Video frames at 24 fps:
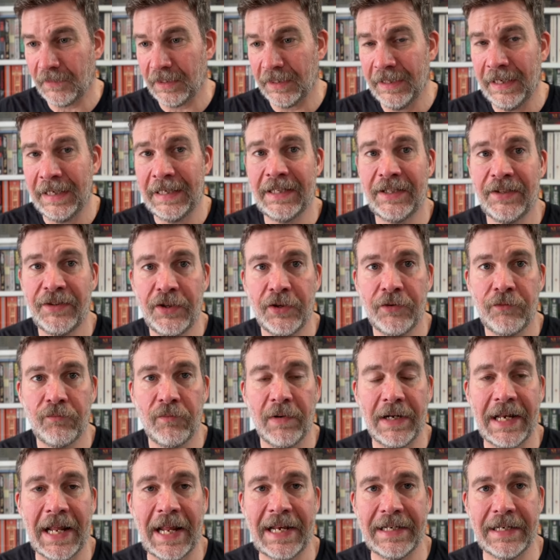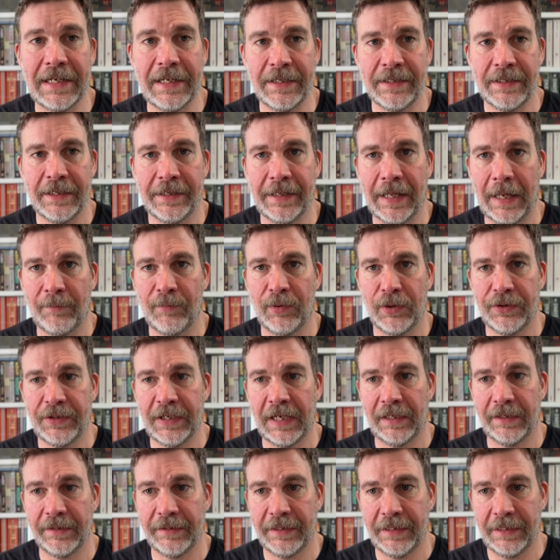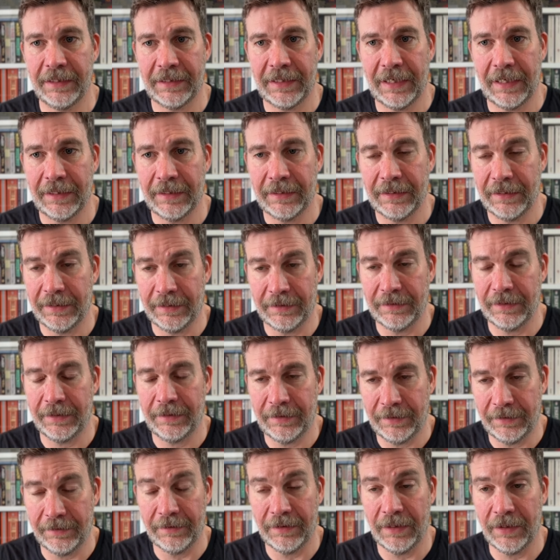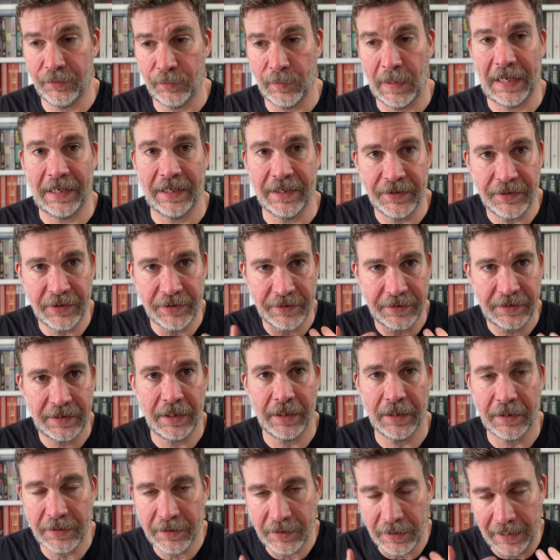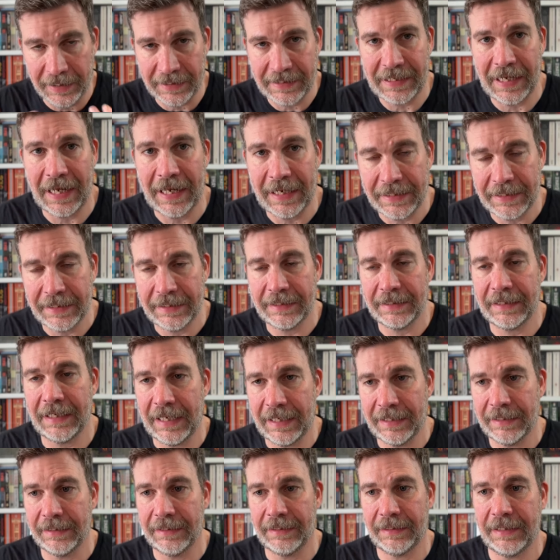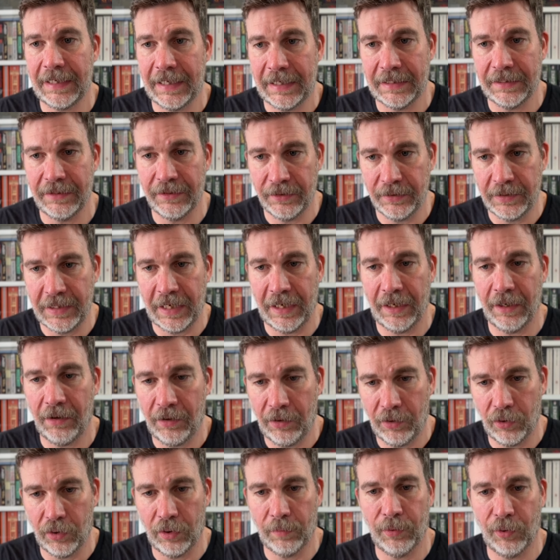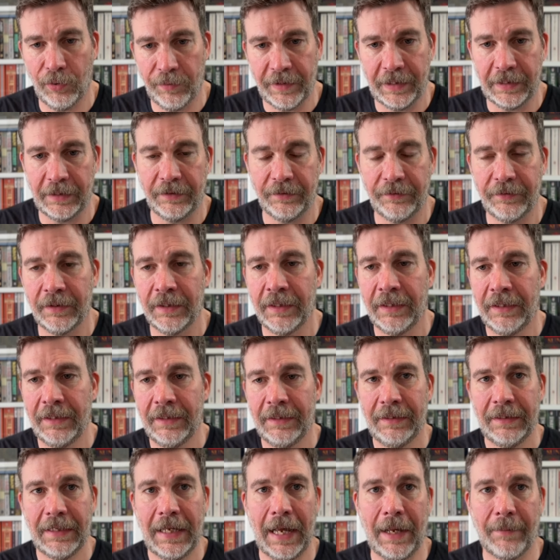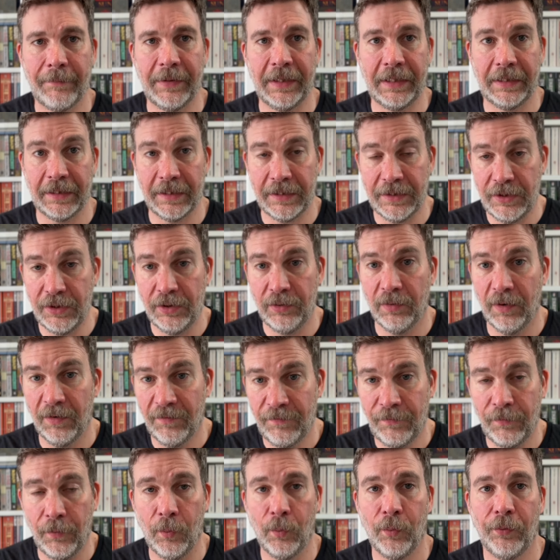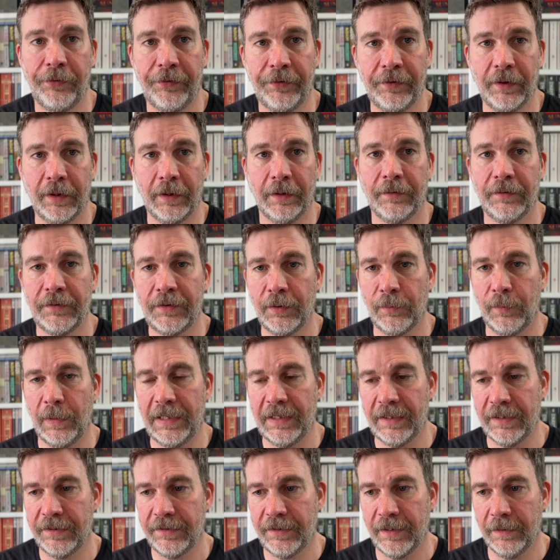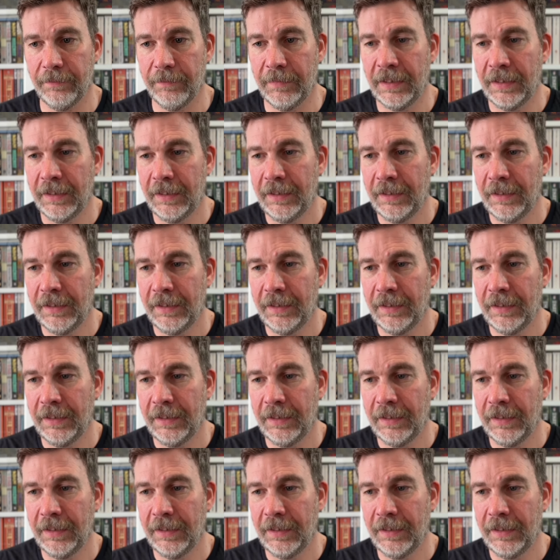it's just relentless in that brutality again, as well. It just, again and again and again, you get horrible things happening and you are forced to witness them.